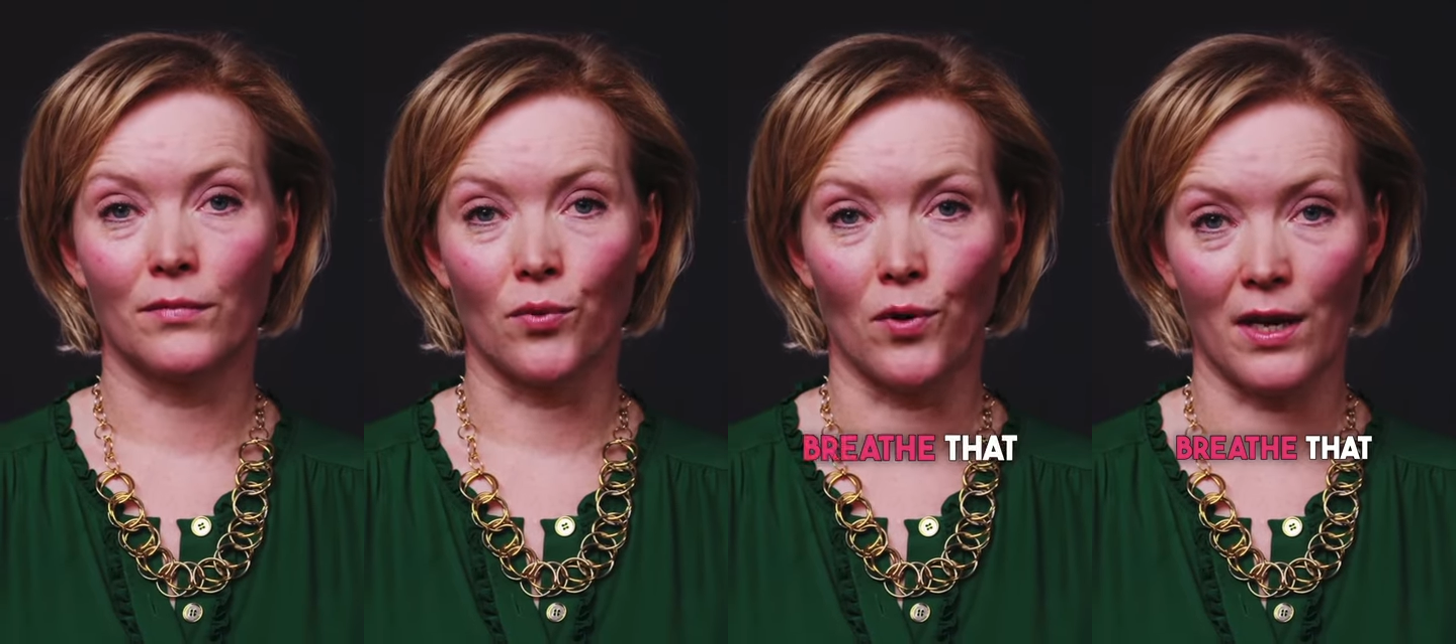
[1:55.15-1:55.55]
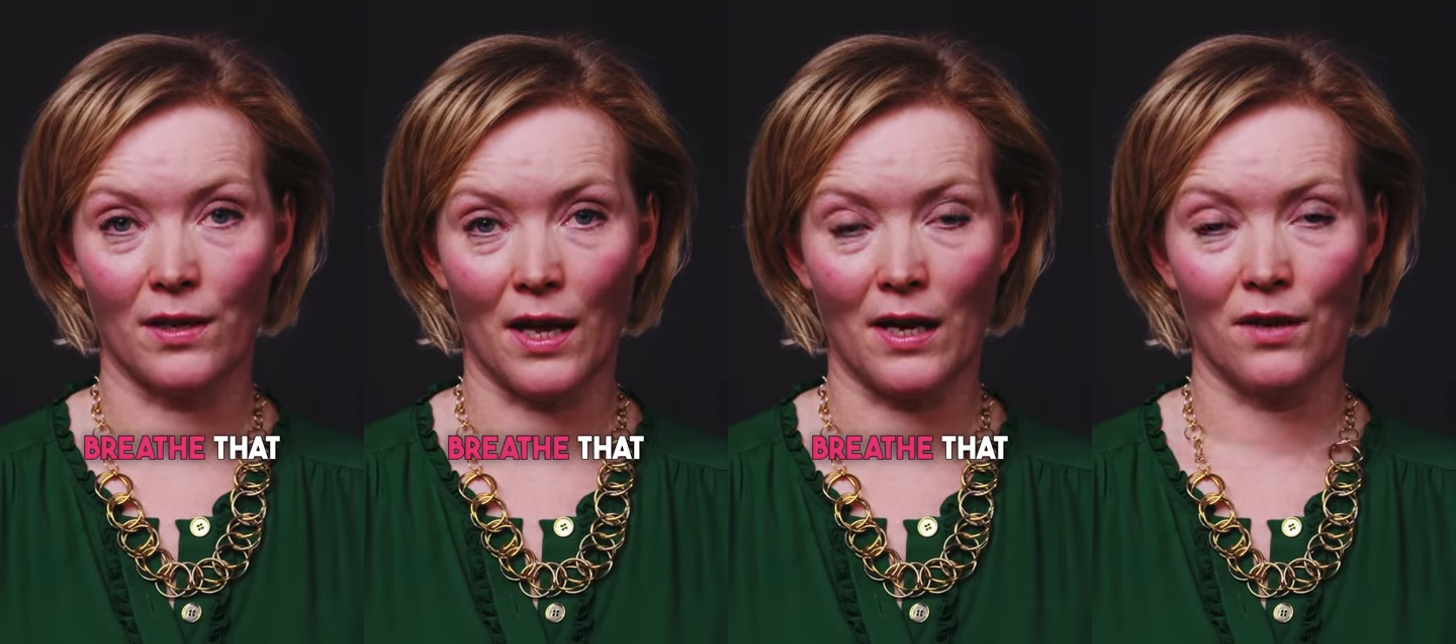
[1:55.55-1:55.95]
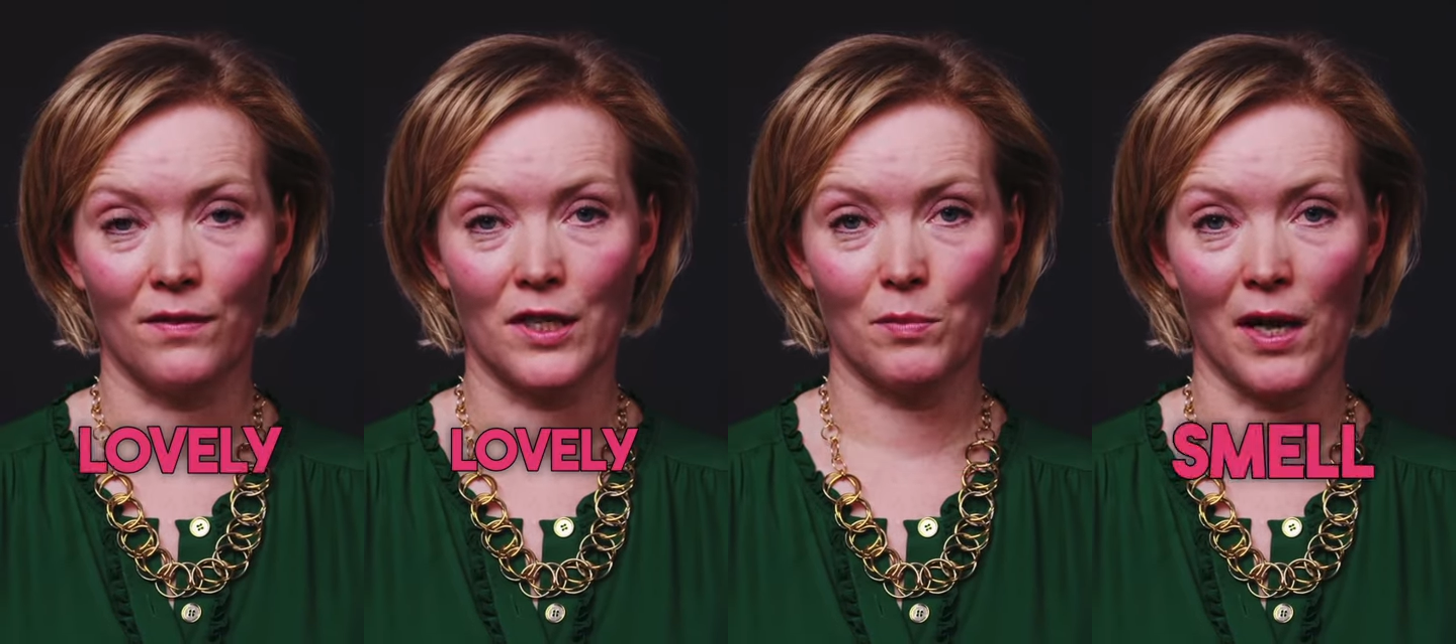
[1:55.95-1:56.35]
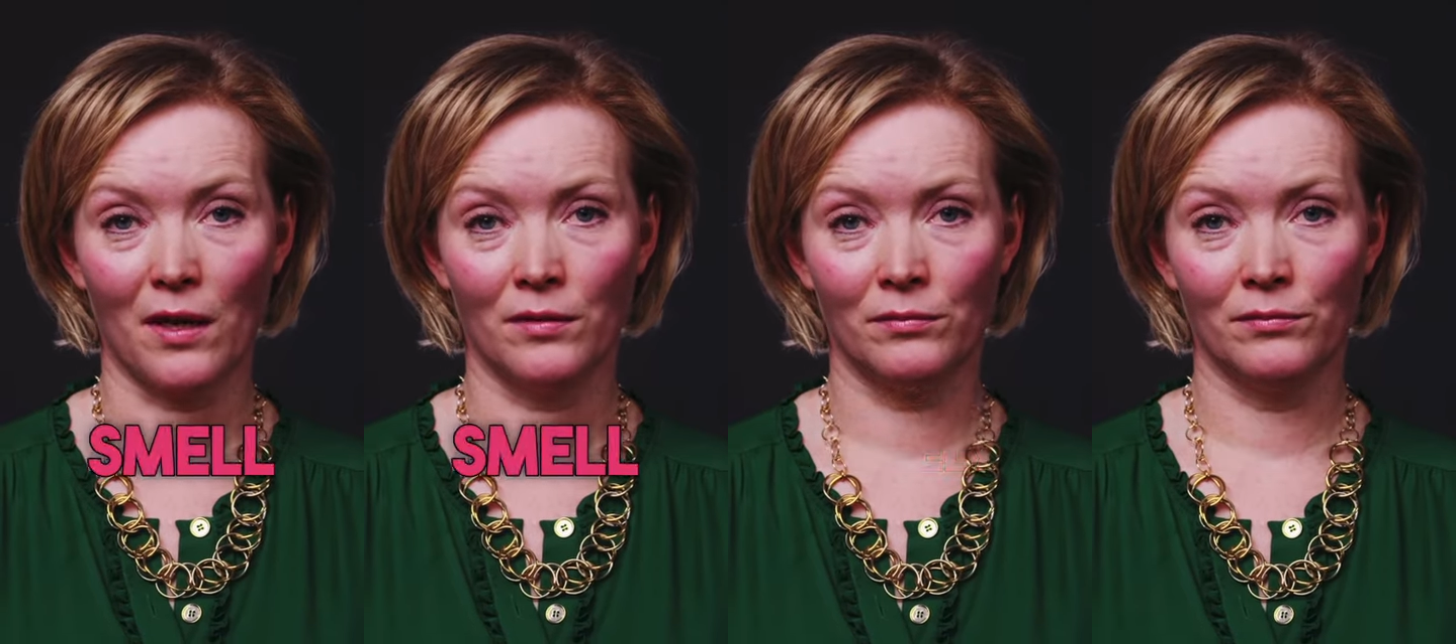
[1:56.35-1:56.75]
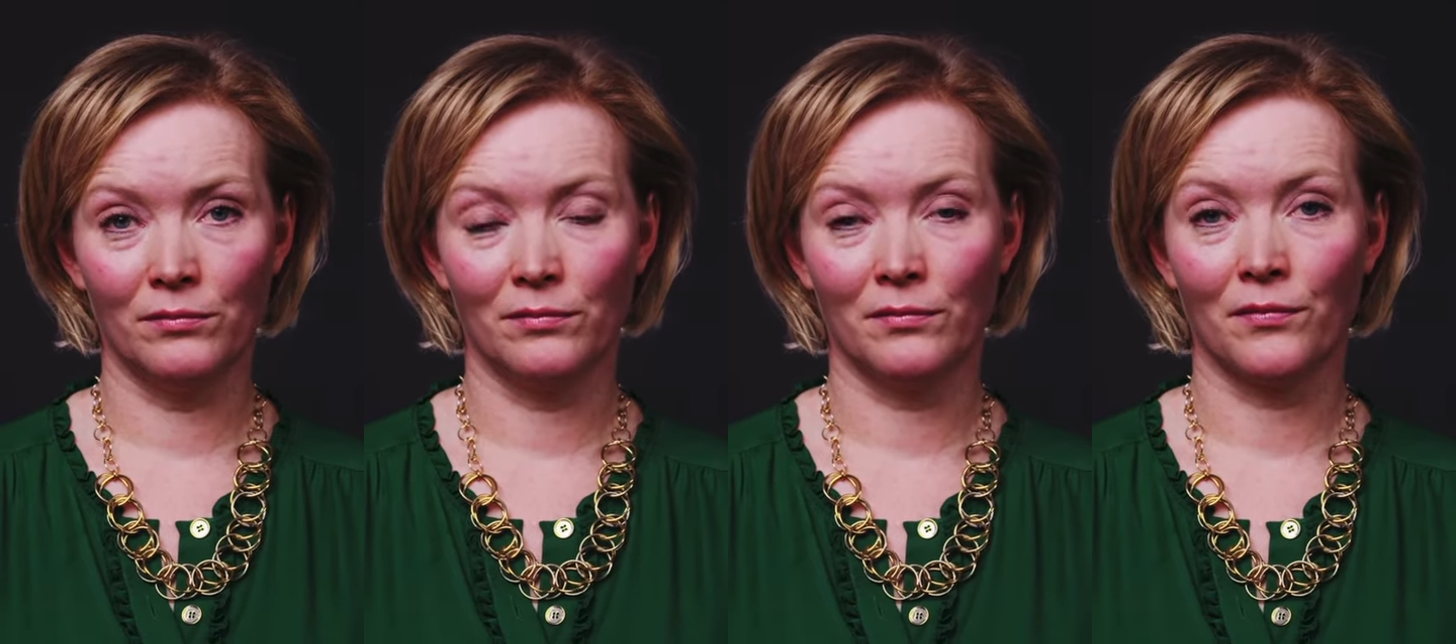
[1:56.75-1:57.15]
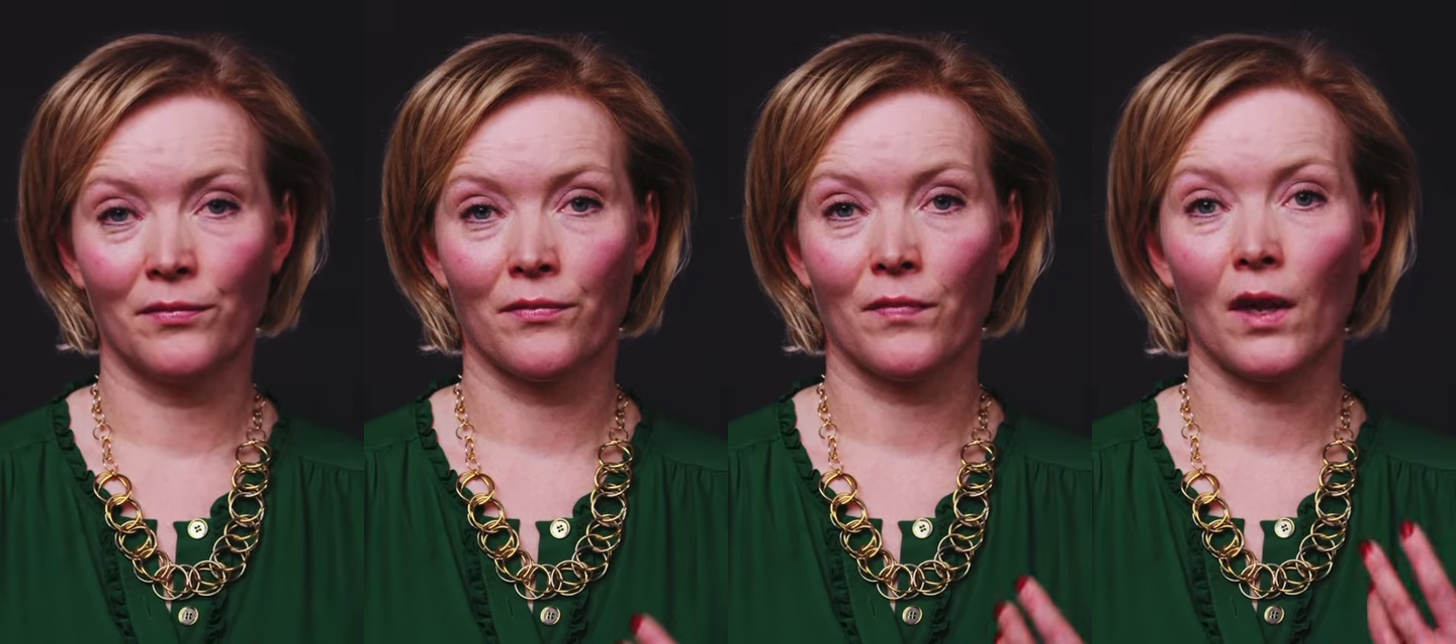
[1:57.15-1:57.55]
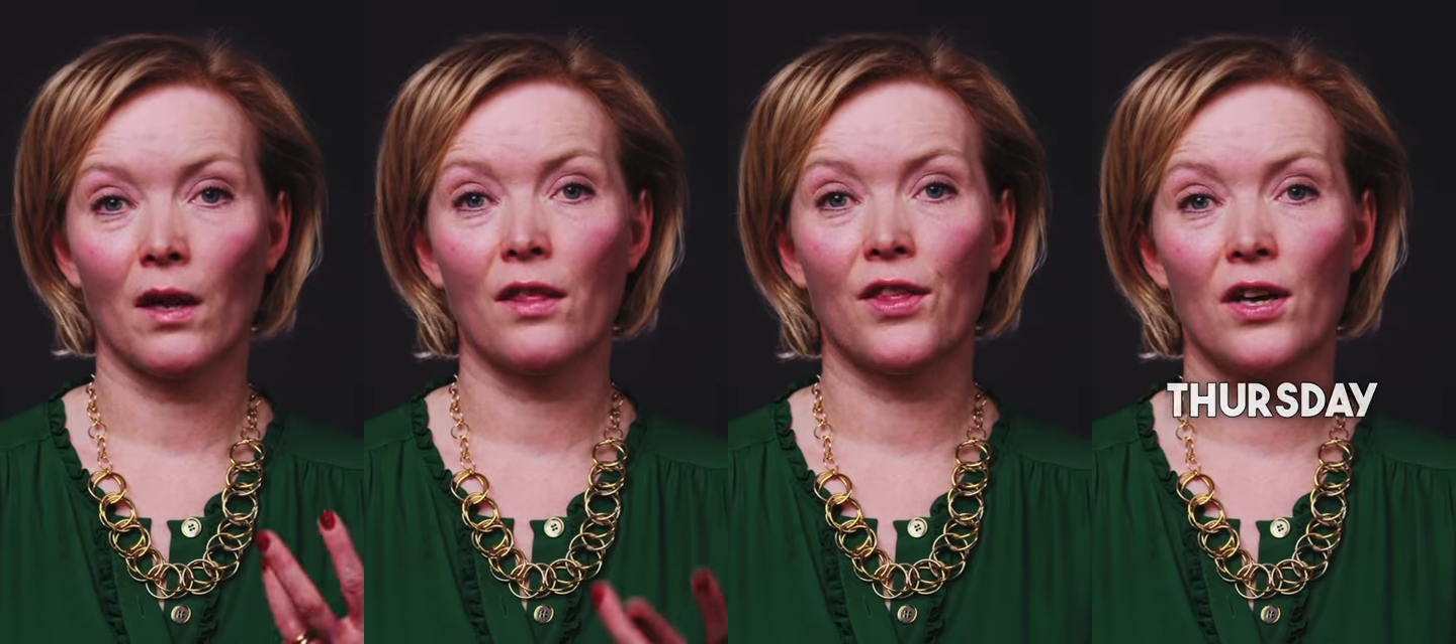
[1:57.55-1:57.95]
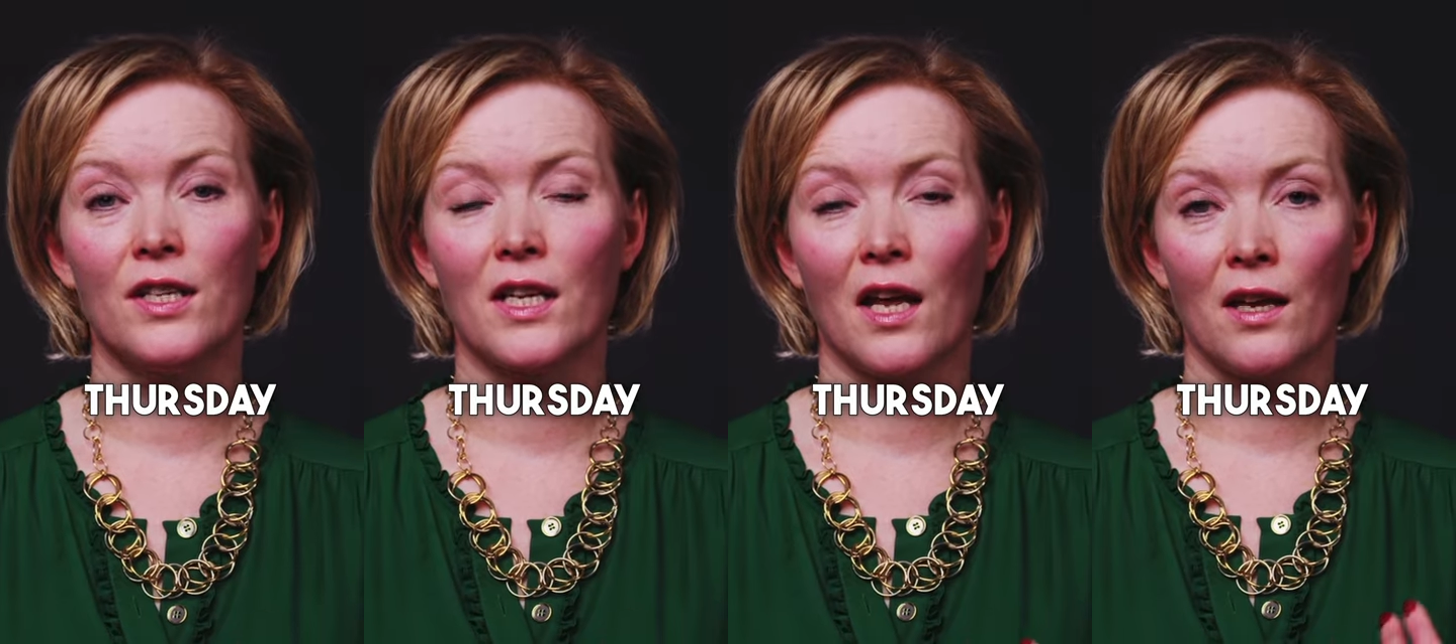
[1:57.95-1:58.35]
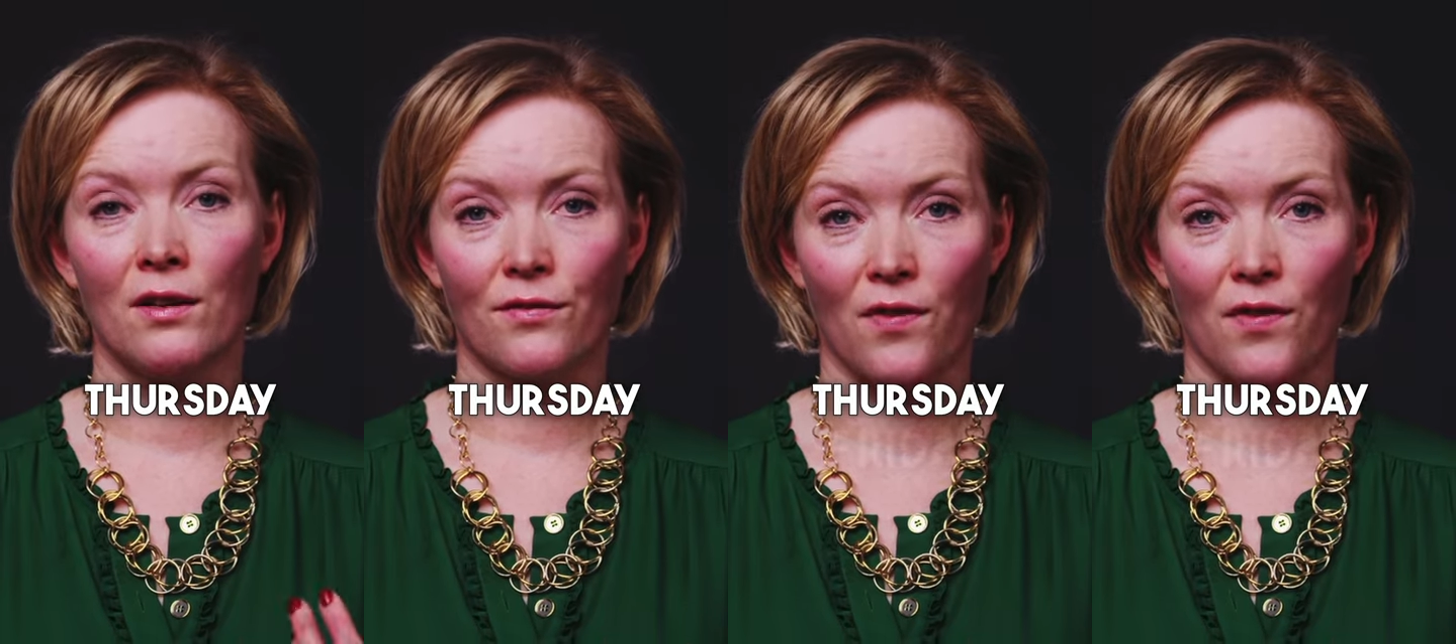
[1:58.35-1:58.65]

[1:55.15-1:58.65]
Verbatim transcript: Breathe that lovely smell. Thursday,